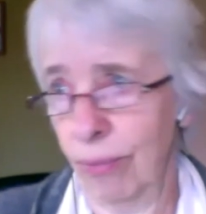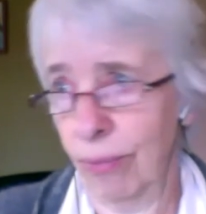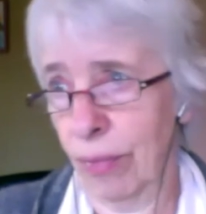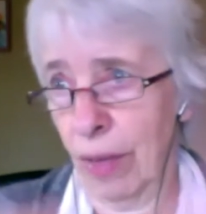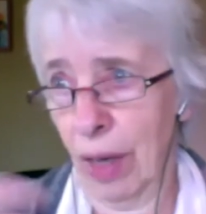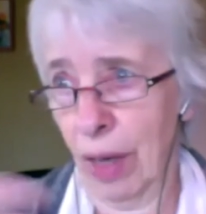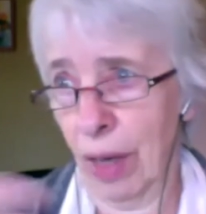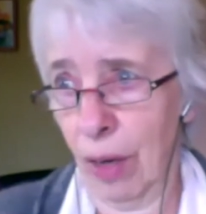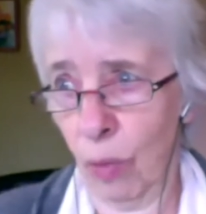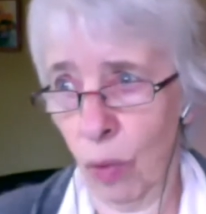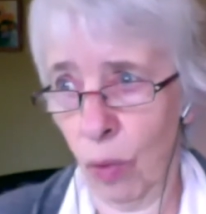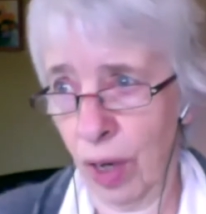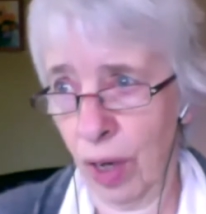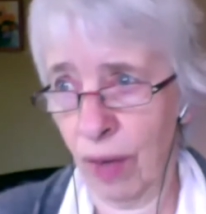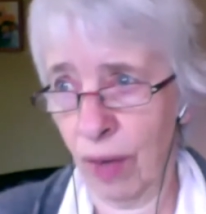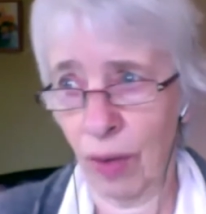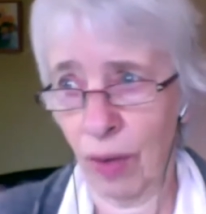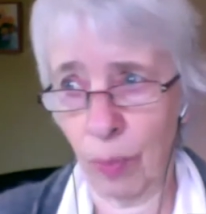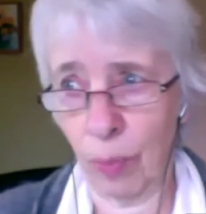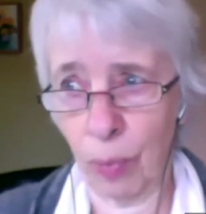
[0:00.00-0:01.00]

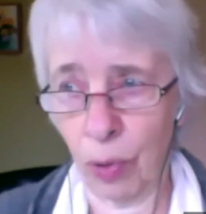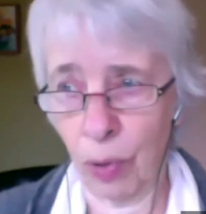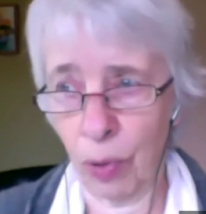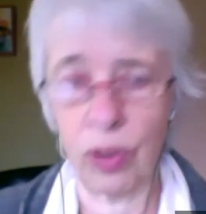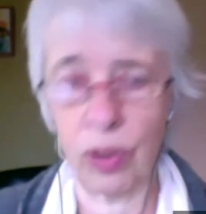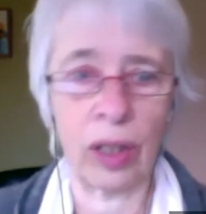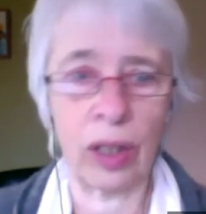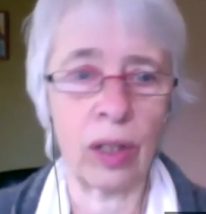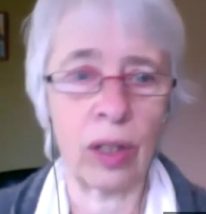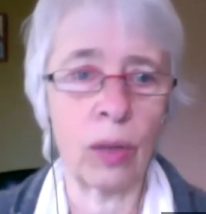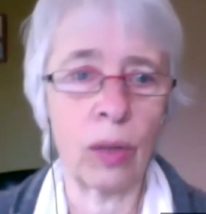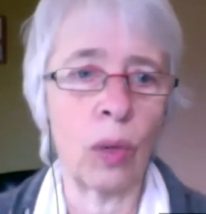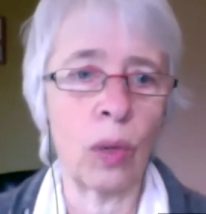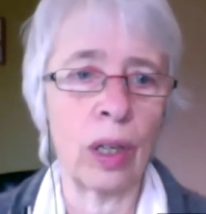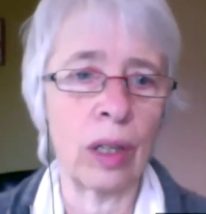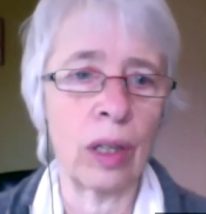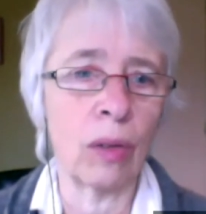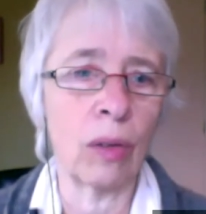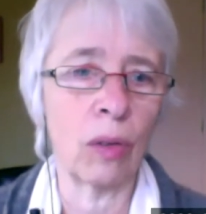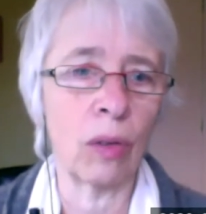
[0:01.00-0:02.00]
whatever project you
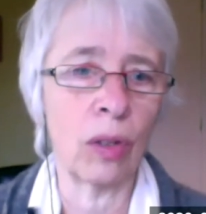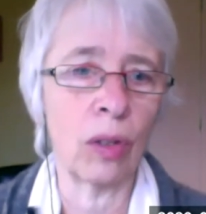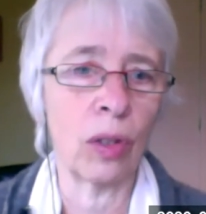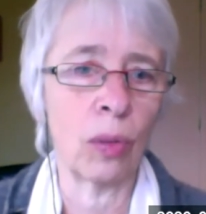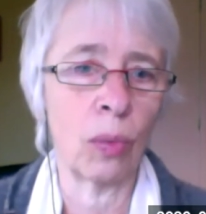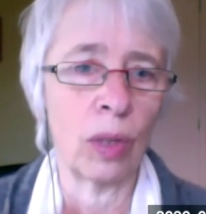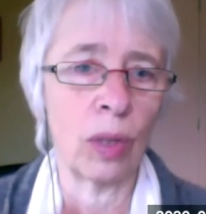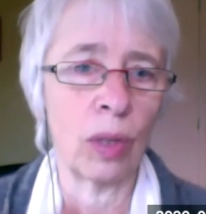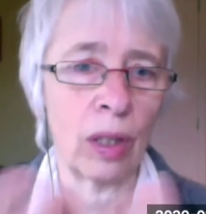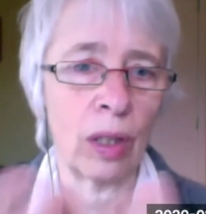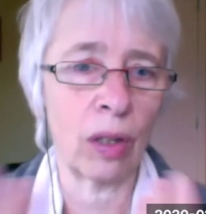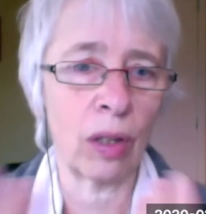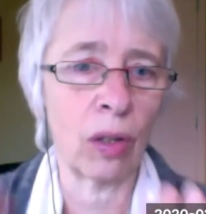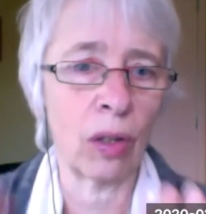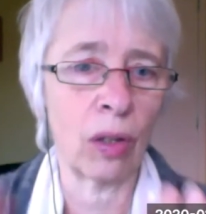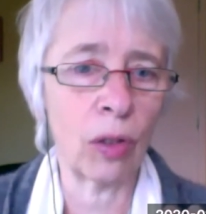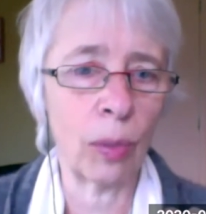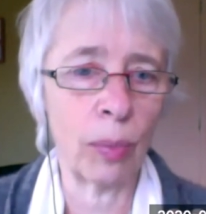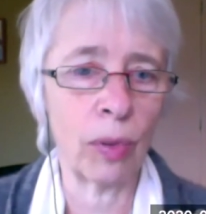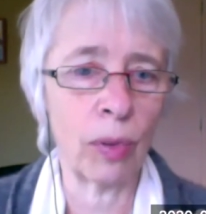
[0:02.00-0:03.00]
want to
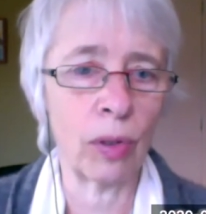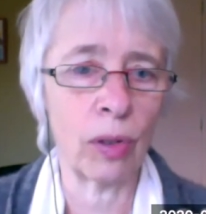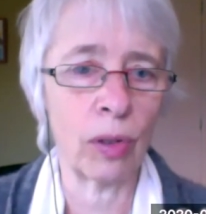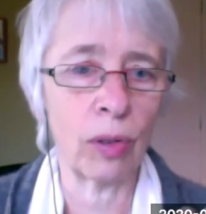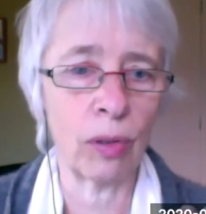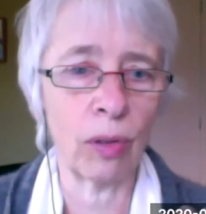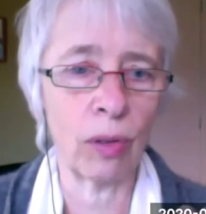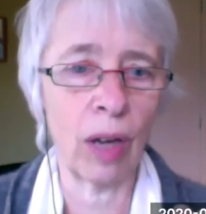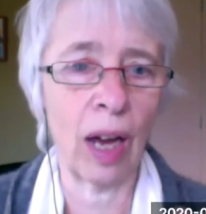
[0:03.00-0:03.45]
contribute to.